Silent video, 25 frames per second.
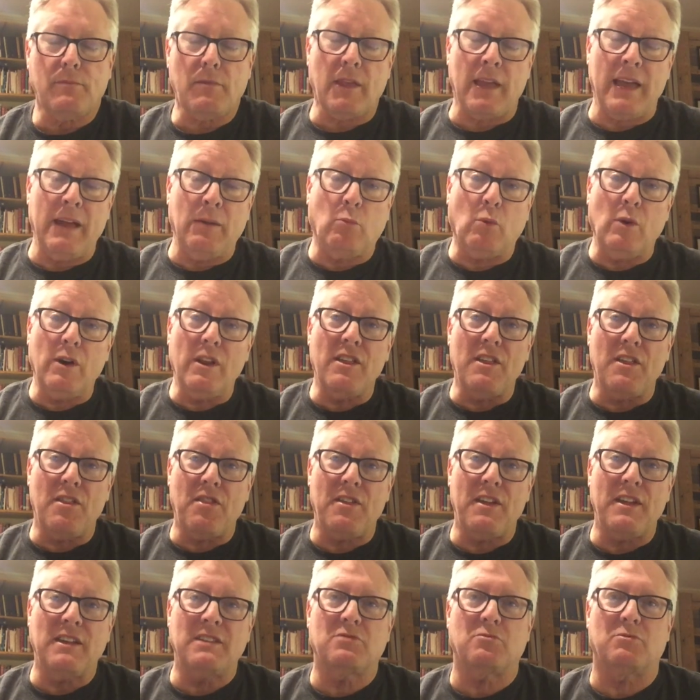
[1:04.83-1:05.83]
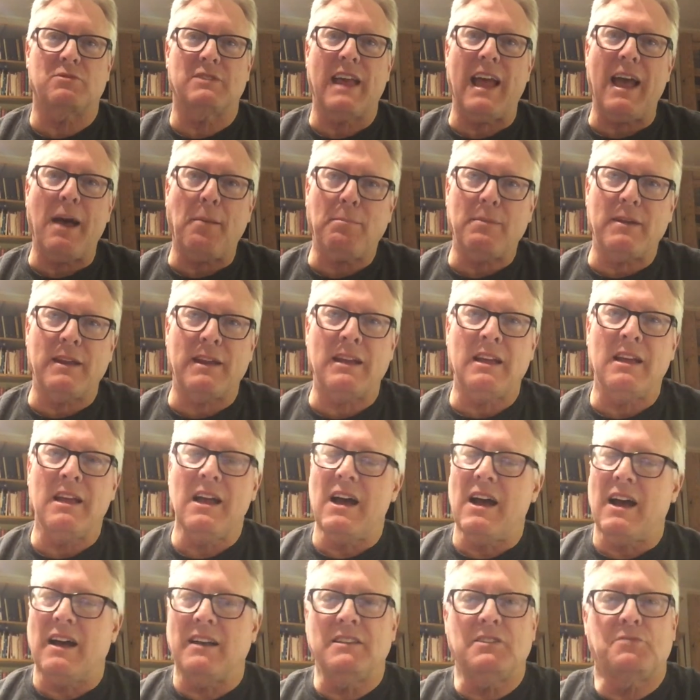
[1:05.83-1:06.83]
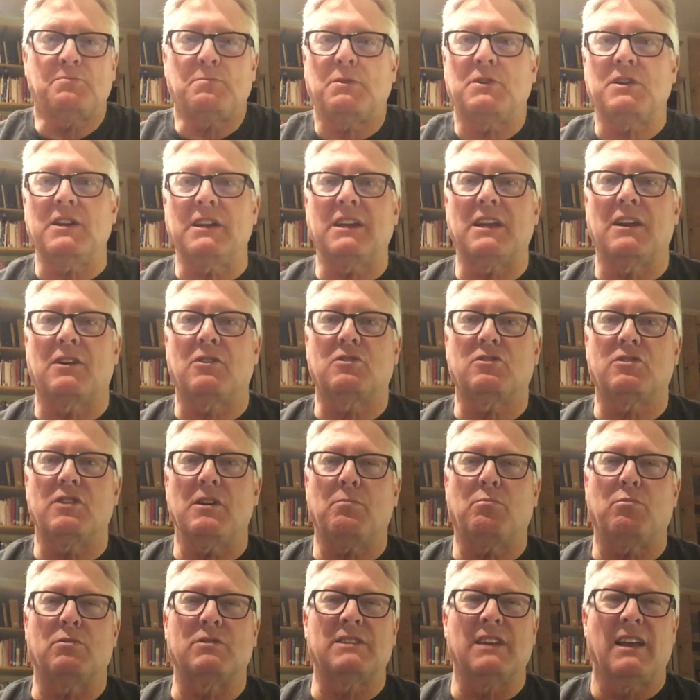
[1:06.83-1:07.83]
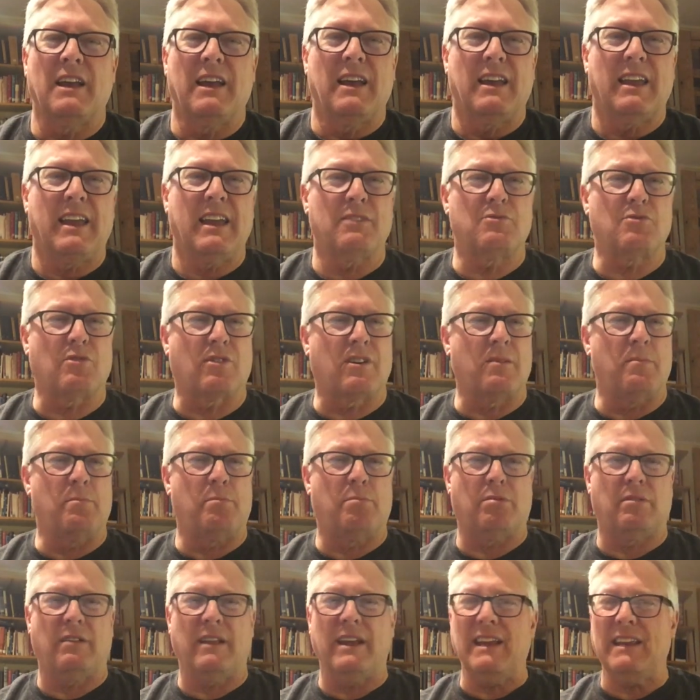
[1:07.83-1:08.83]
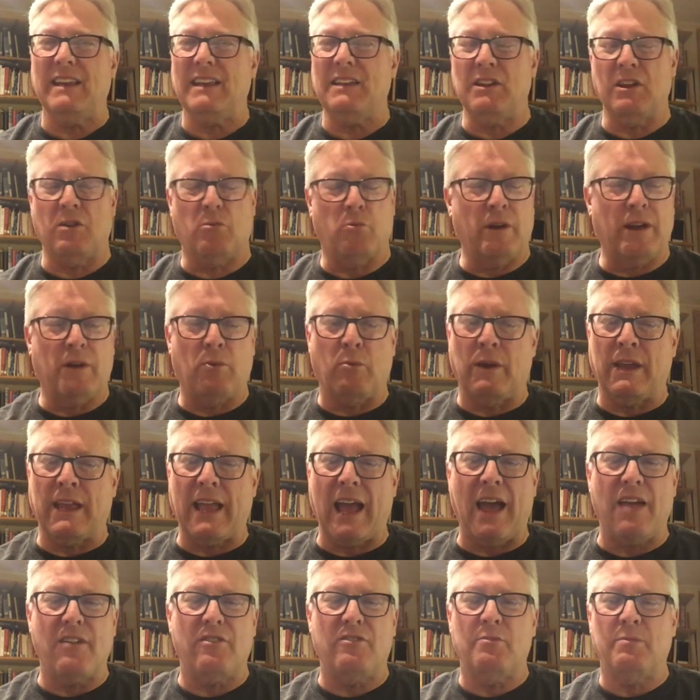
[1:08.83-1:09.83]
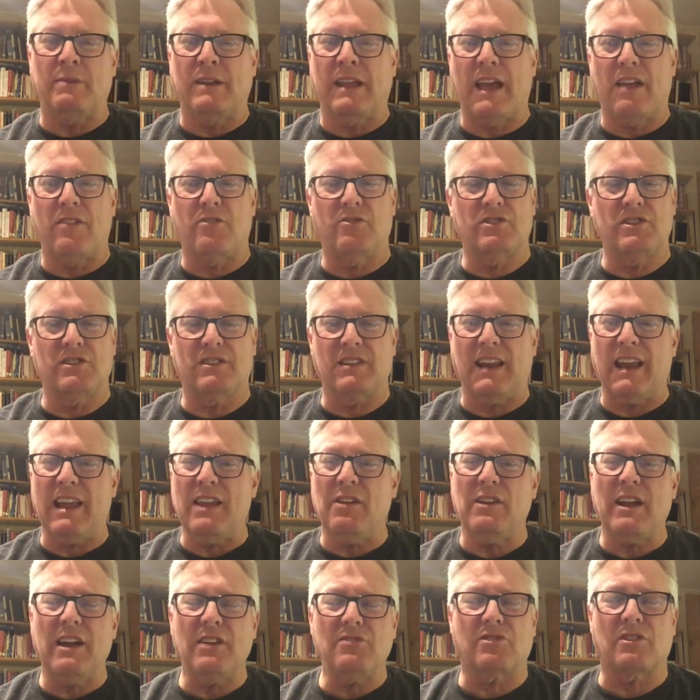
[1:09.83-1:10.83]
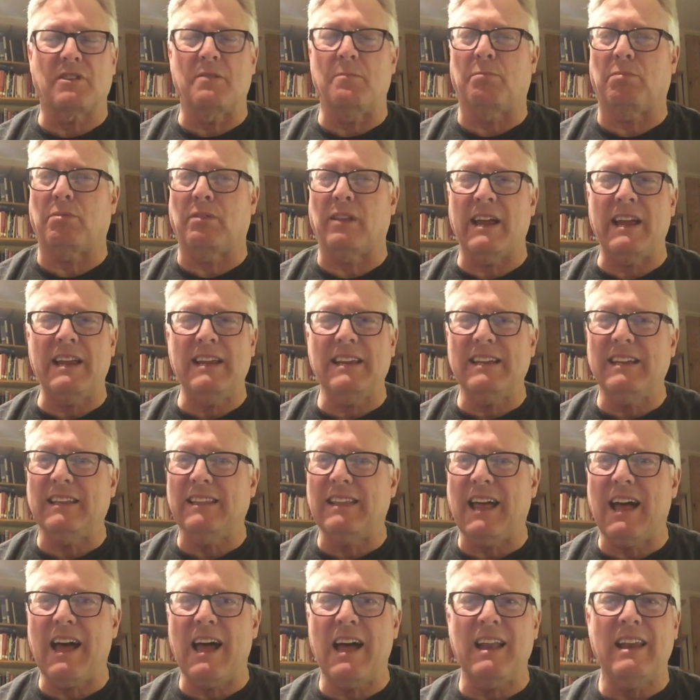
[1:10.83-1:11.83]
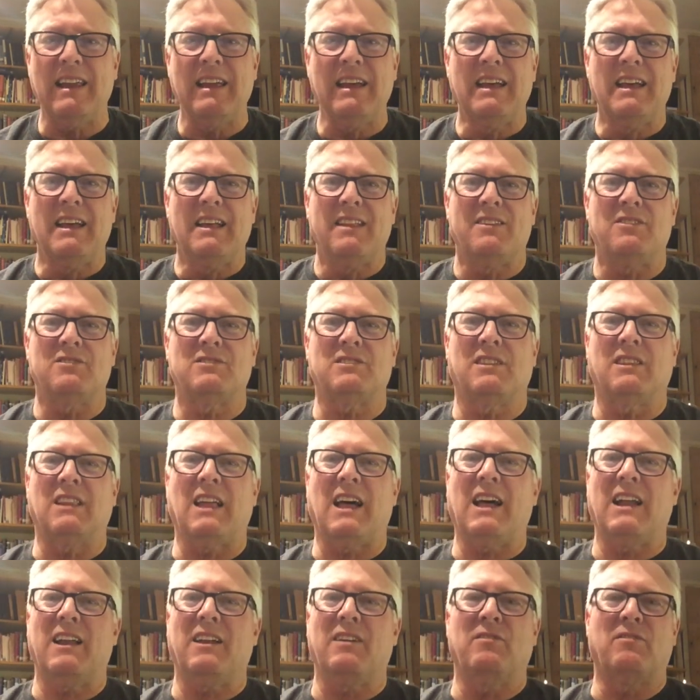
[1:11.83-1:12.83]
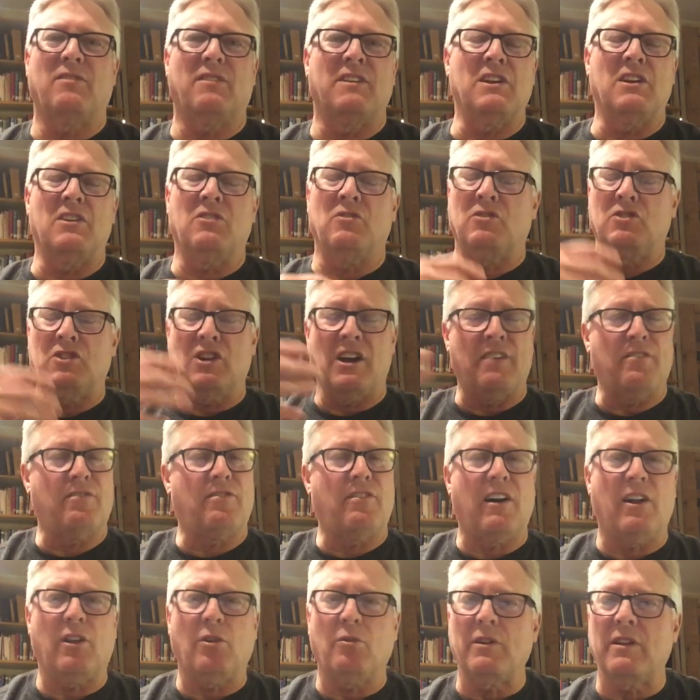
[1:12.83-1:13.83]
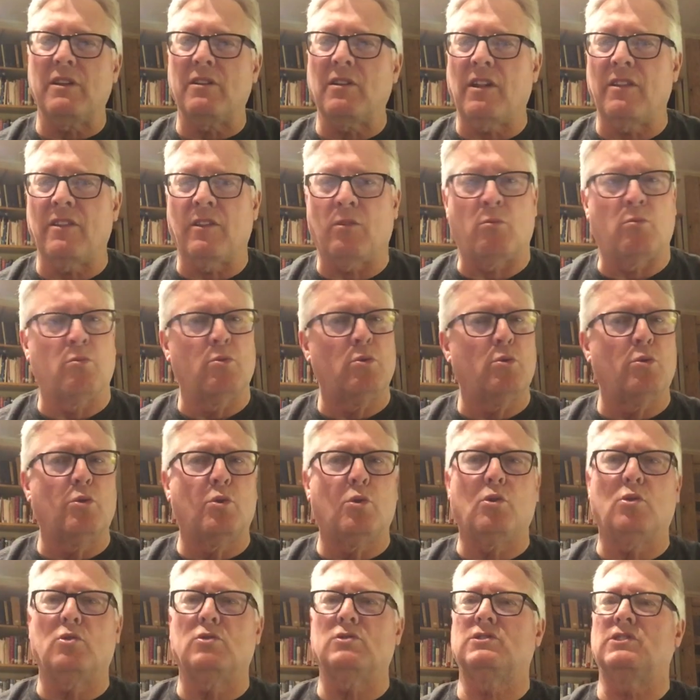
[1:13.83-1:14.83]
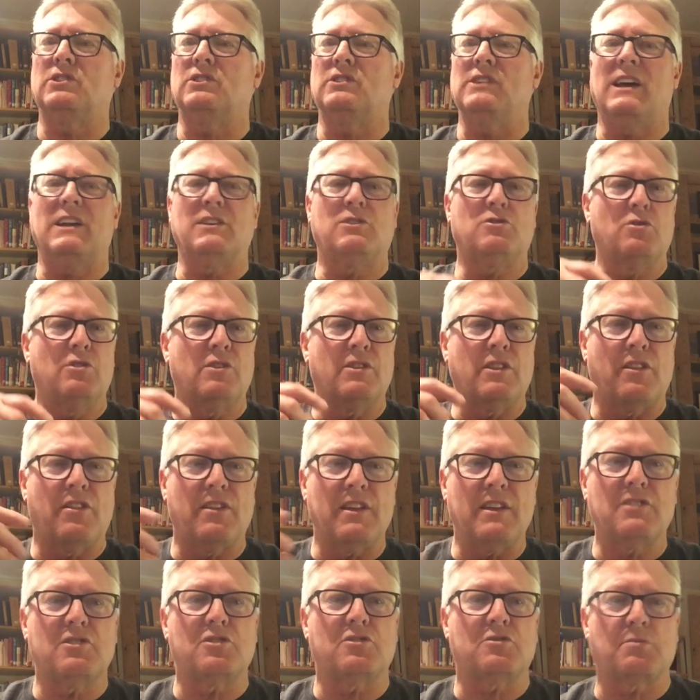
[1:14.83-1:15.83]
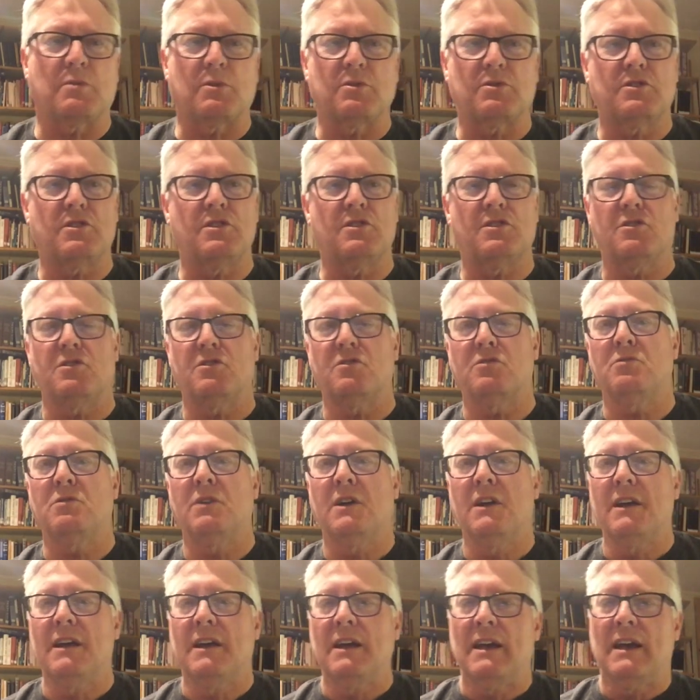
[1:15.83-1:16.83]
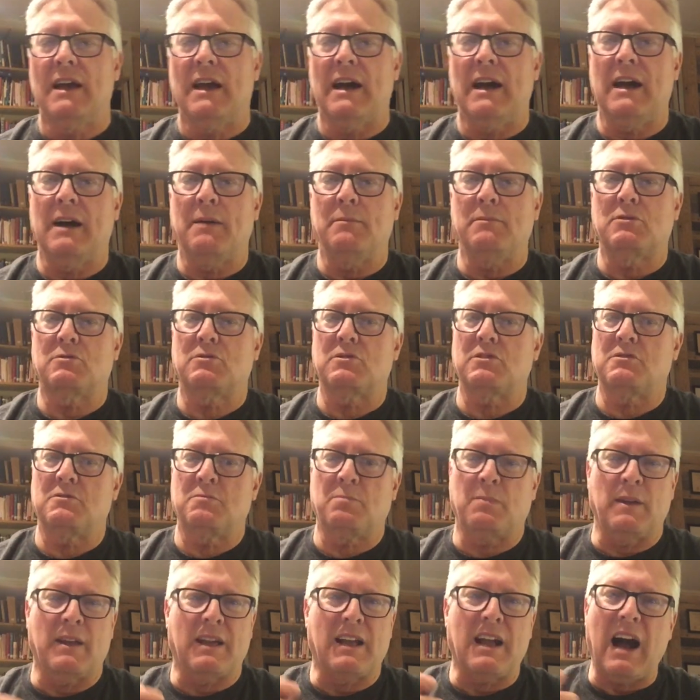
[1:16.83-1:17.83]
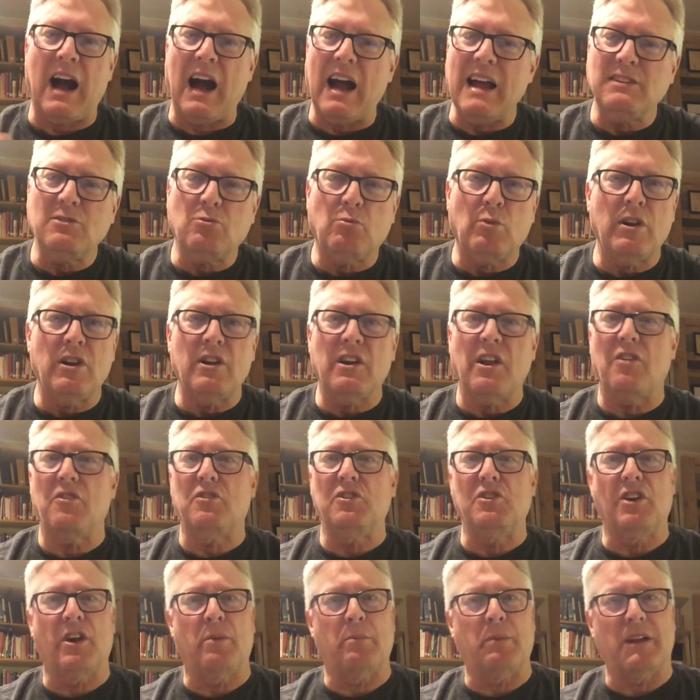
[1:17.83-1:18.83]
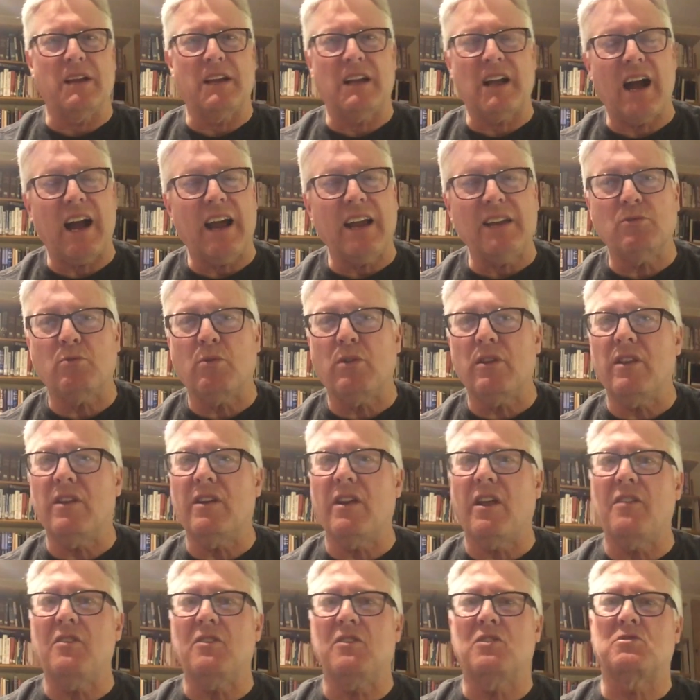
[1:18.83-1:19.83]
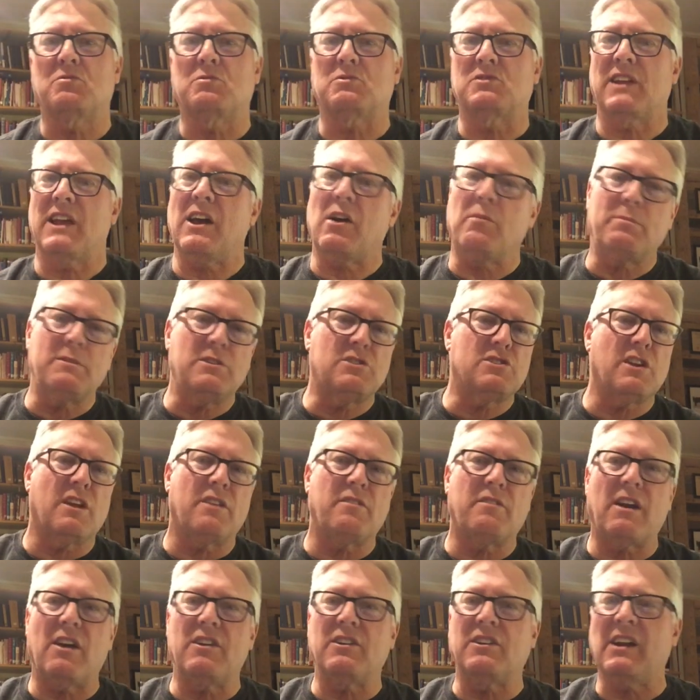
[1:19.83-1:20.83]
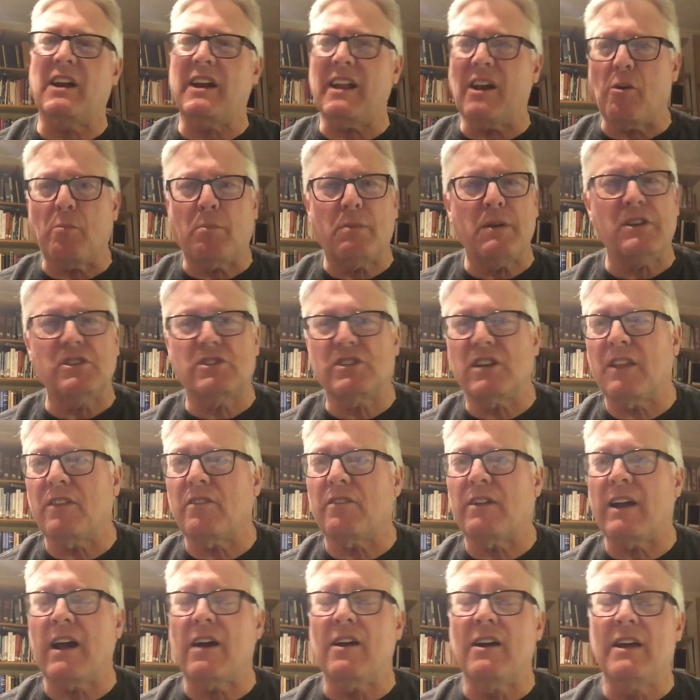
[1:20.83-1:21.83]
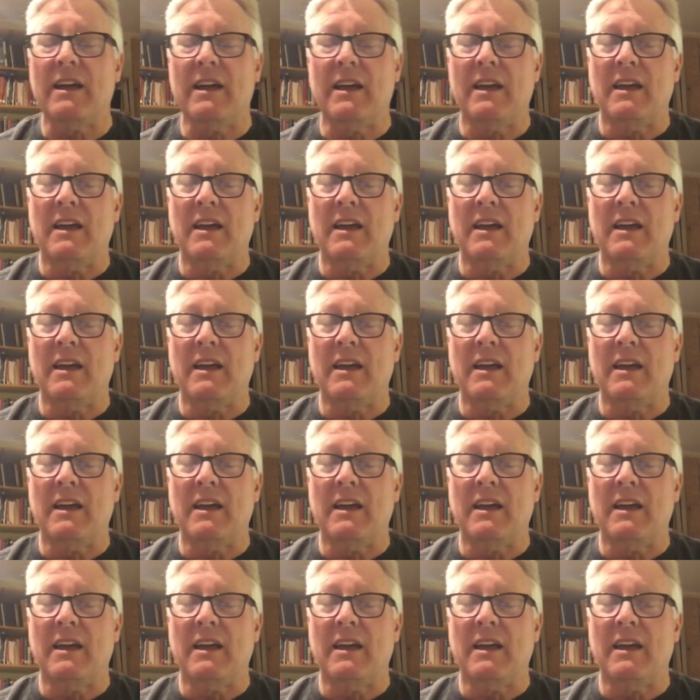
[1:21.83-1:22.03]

And one of the things that was happening on this particular trip was kids were complaining. We gathered them together and she said, hey, you guys are complaining a lot. There's a lot of, you're not following on the rules. You're not doing the things you're supposed to do. You're supposed to be kind to one another. You're not being kind to one another. You're supposed to help each other out. You're not helping each other out.